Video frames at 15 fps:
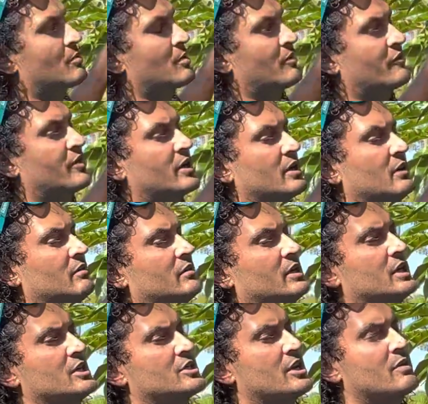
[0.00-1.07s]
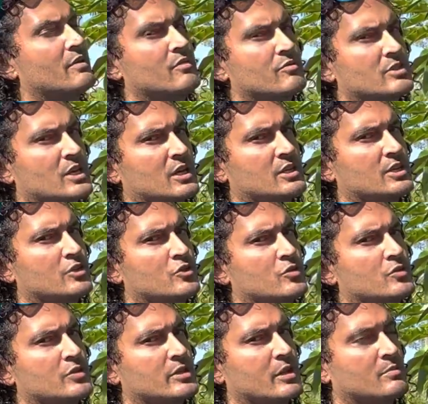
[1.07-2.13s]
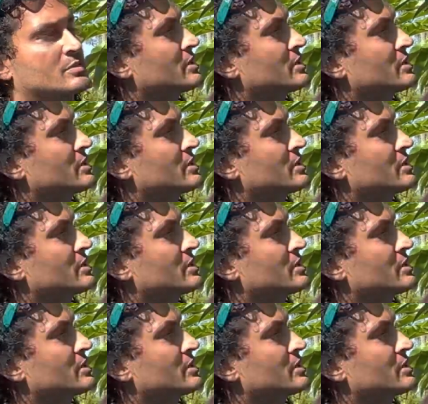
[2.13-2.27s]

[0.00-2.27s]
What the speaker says: off here, it'll generally result in 2 stems.